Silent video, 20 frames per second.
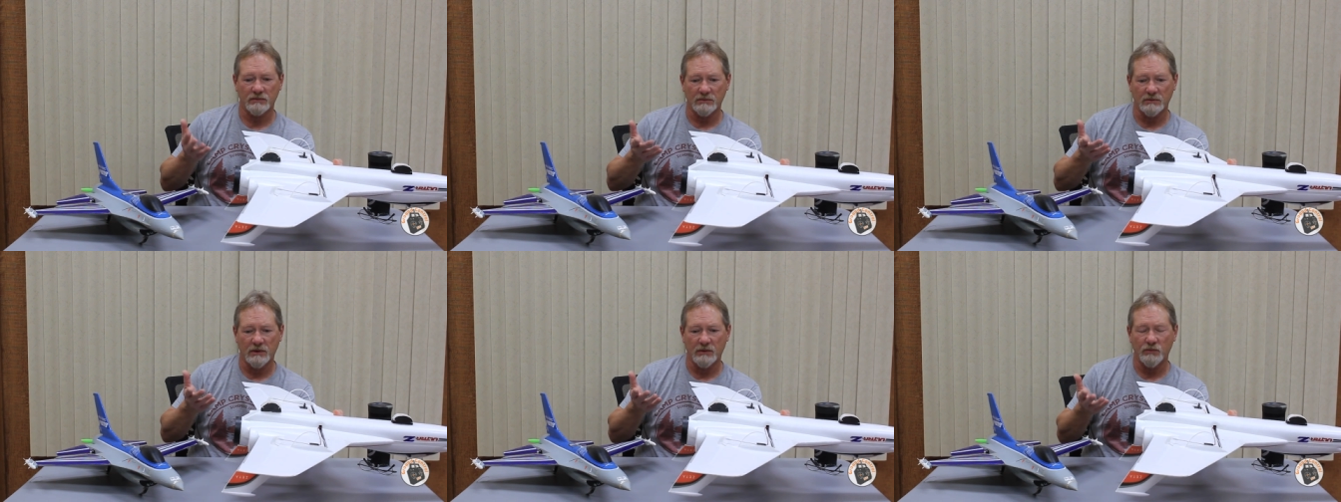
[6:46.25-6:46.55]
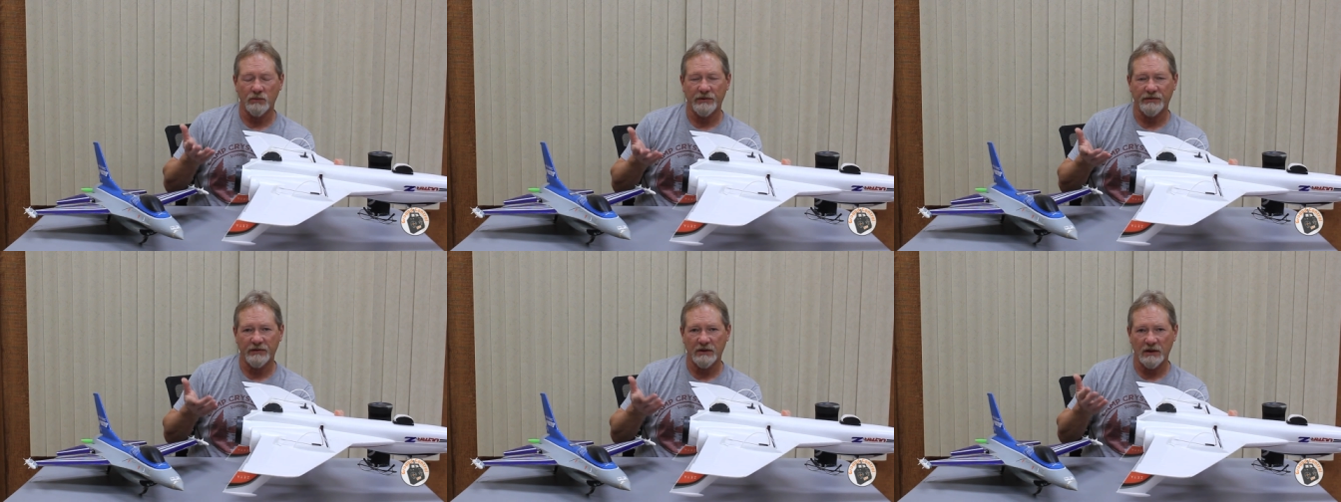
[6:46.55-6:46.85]

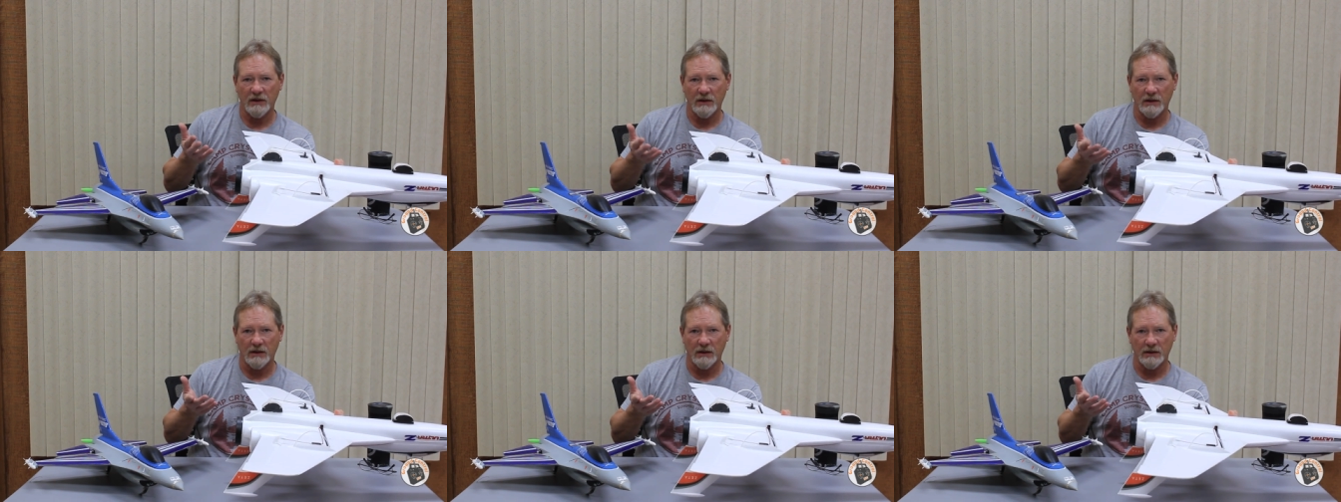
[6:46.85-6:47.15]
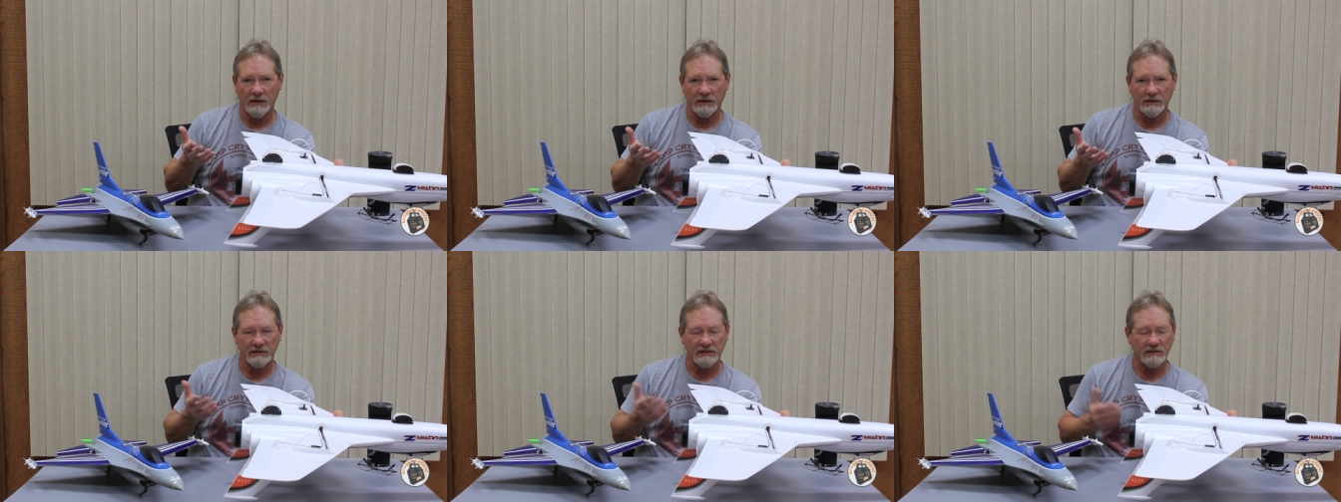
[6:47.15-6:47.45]
with
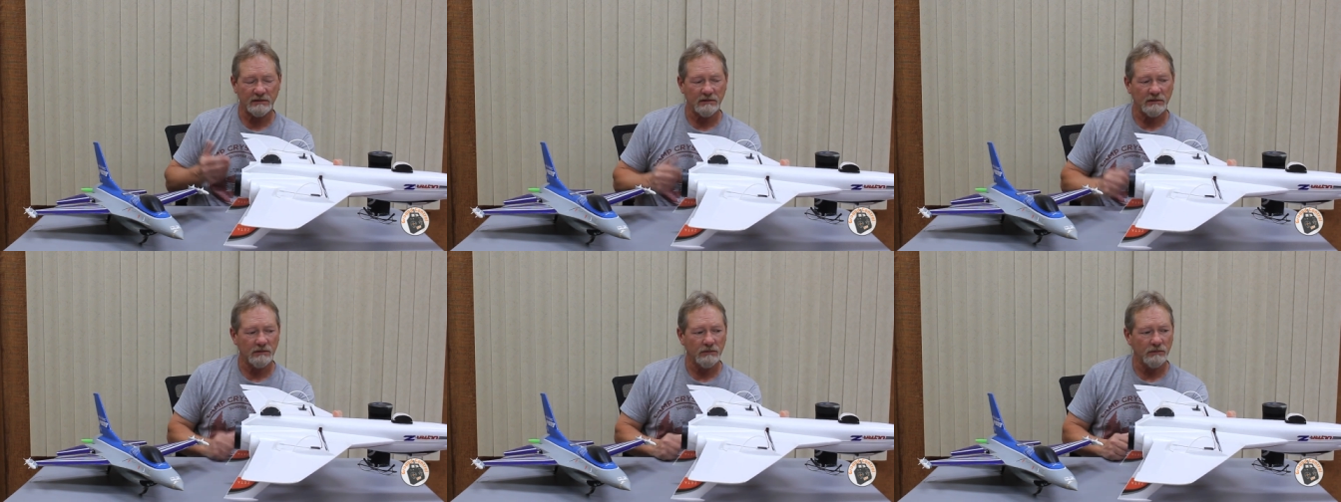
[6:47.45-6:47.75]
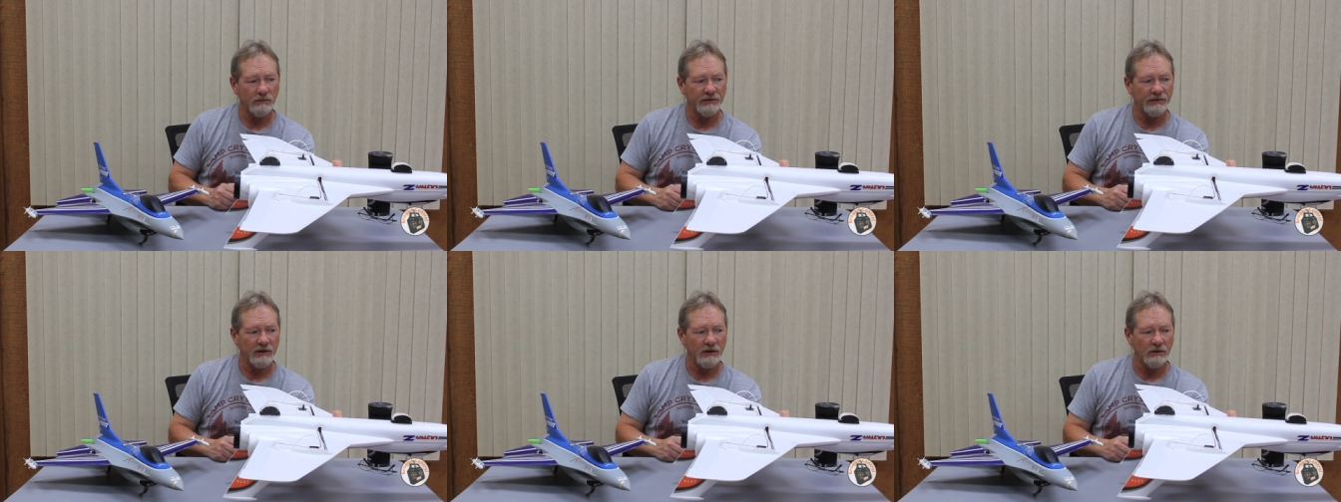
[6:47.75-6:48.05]

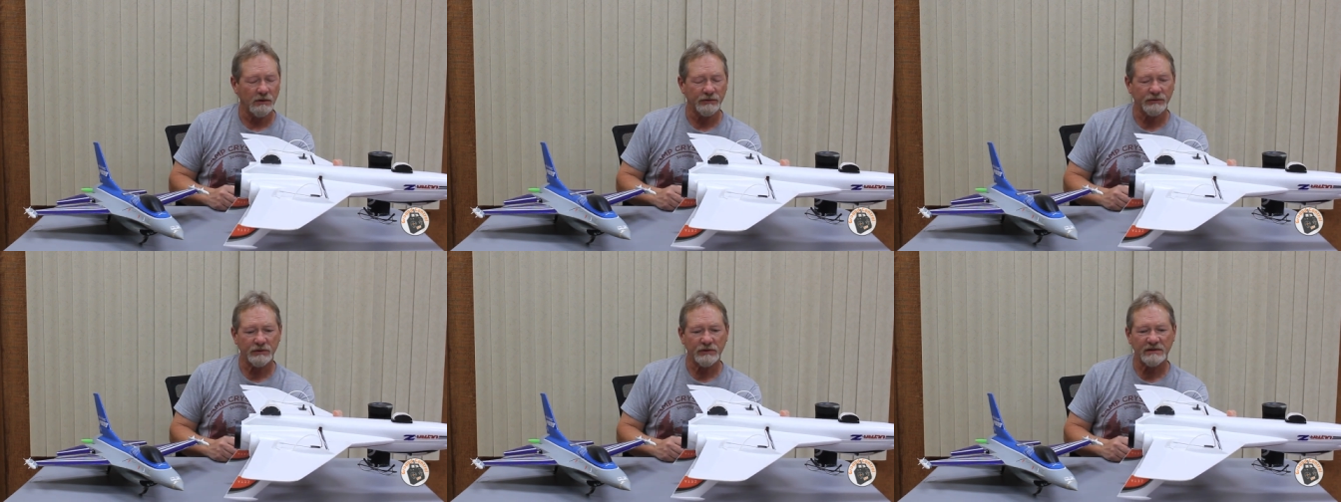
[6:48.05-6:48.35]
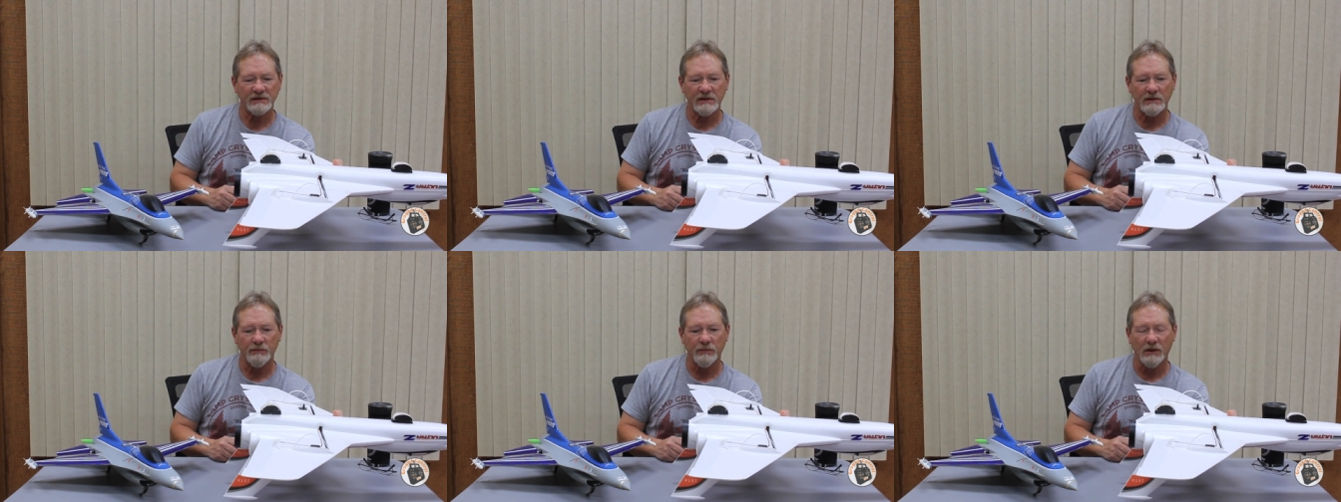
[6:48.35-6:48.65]
the Ultra
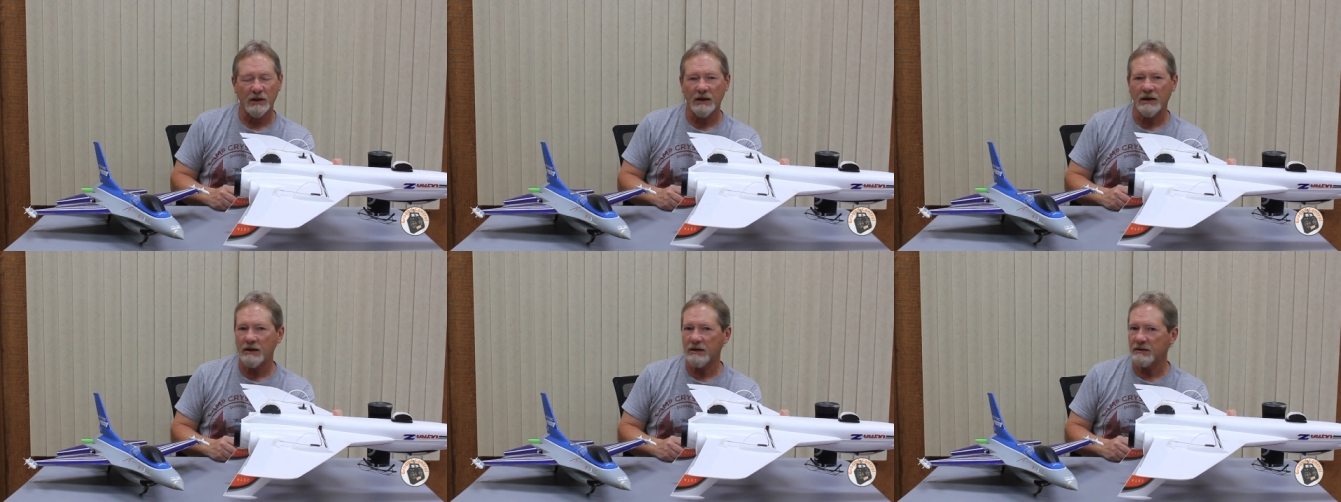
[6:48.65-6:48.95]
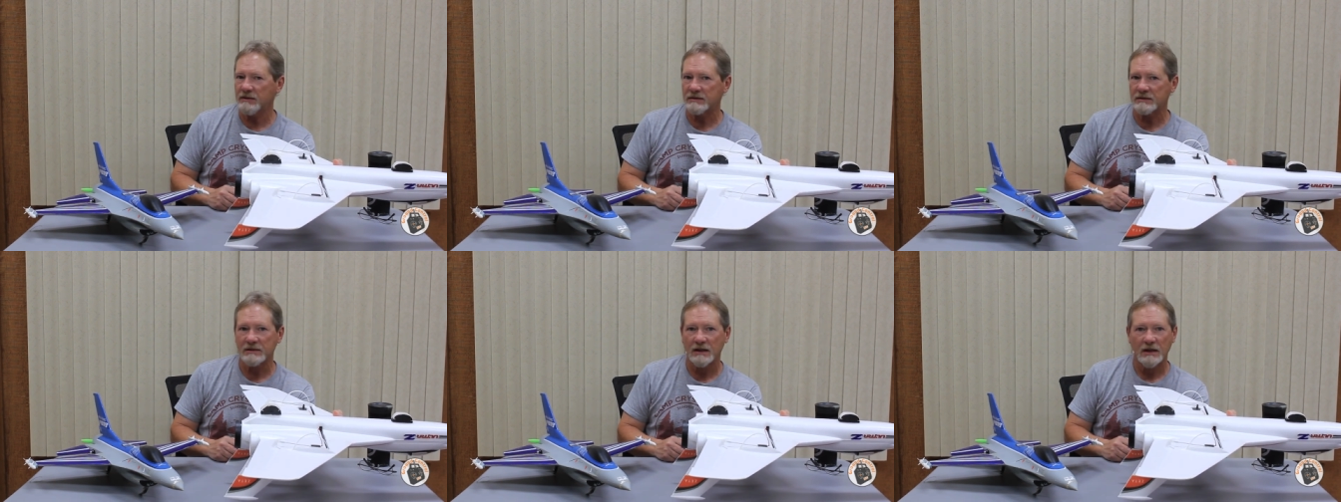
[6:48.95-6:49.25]
Z
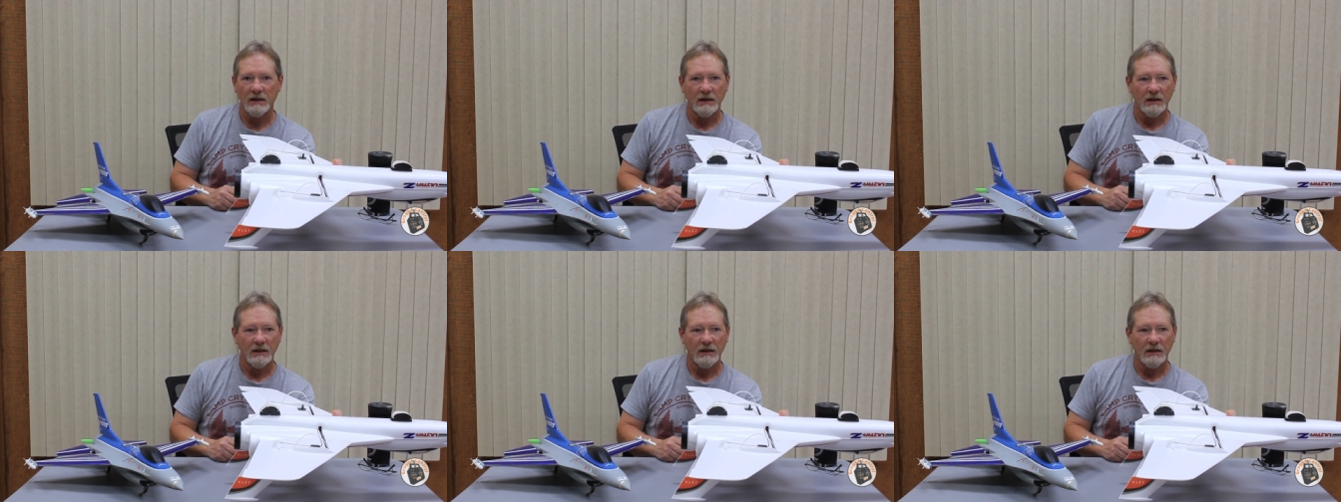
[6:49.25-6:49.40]
Blaze,